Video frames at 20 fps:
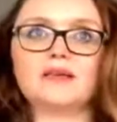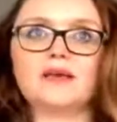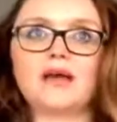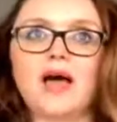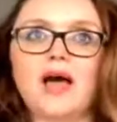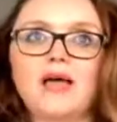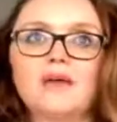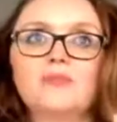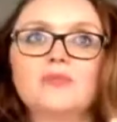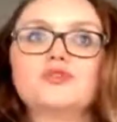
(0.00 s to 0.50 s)

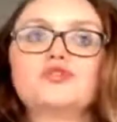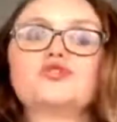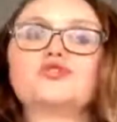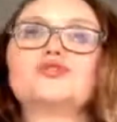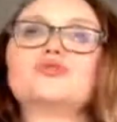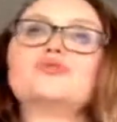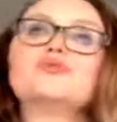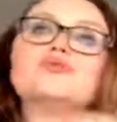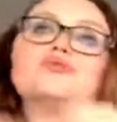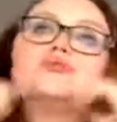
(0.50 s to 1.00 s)
I would
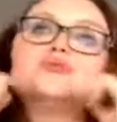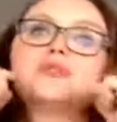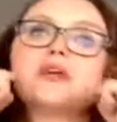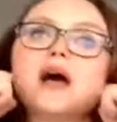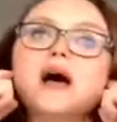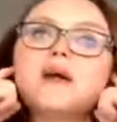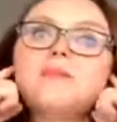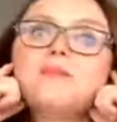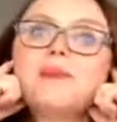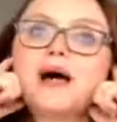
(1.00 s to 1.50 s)
use
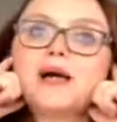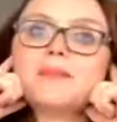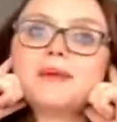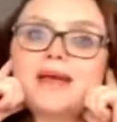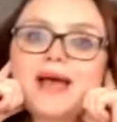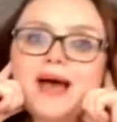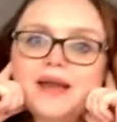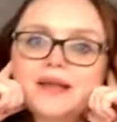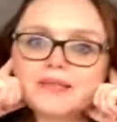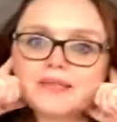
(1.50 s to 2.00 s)
a
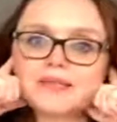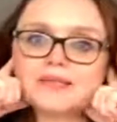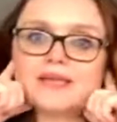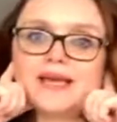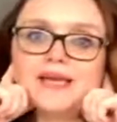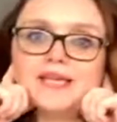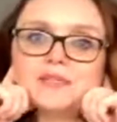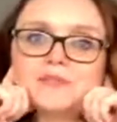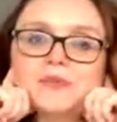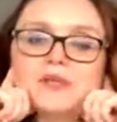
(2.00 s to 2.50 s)
biomechanics
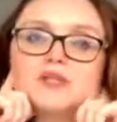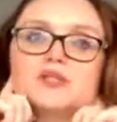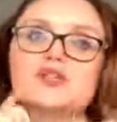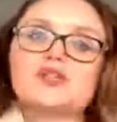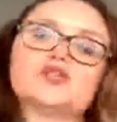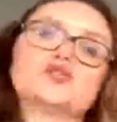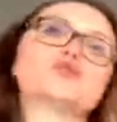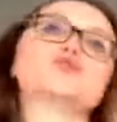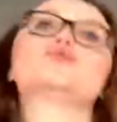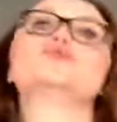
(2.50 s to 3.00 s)
assessment
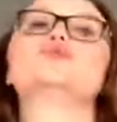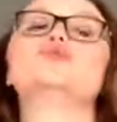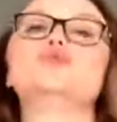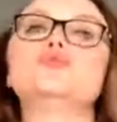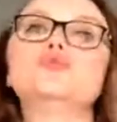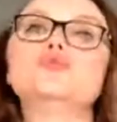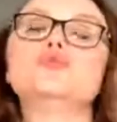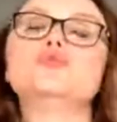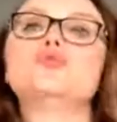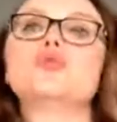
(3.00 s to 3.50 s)

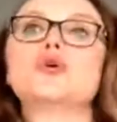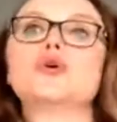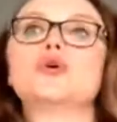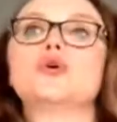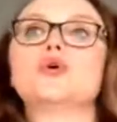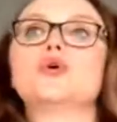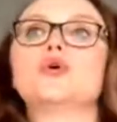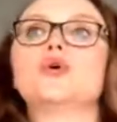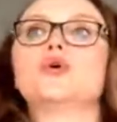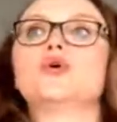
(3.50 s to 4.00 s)
to
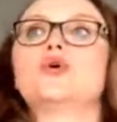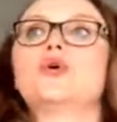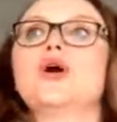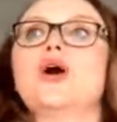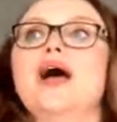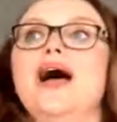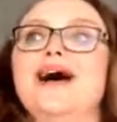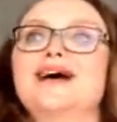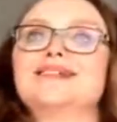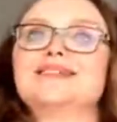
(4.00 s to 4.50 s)

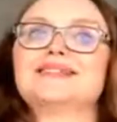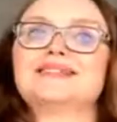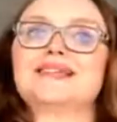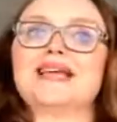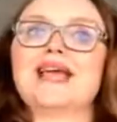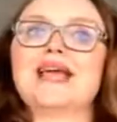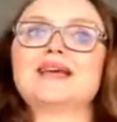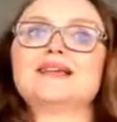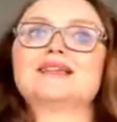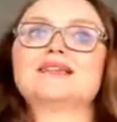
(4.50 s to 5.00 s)

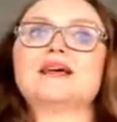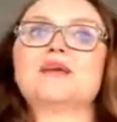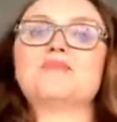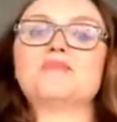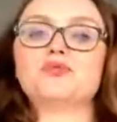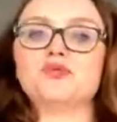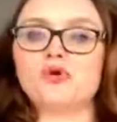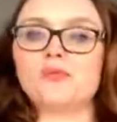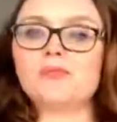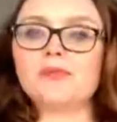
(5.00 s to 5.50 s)
assess a
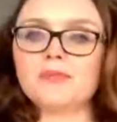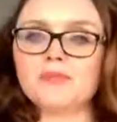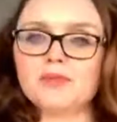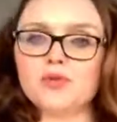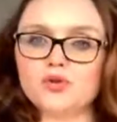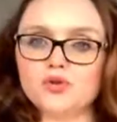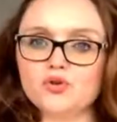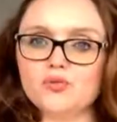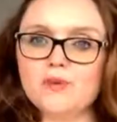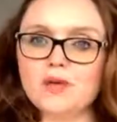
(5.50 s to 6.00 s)
problem
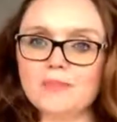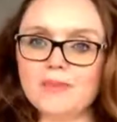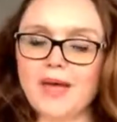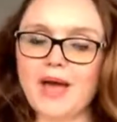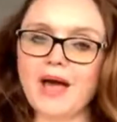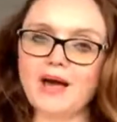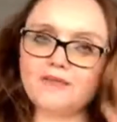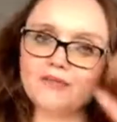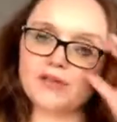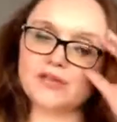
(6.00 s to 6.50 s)
that you may be
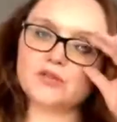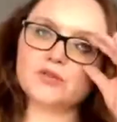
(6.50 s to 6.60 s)
having.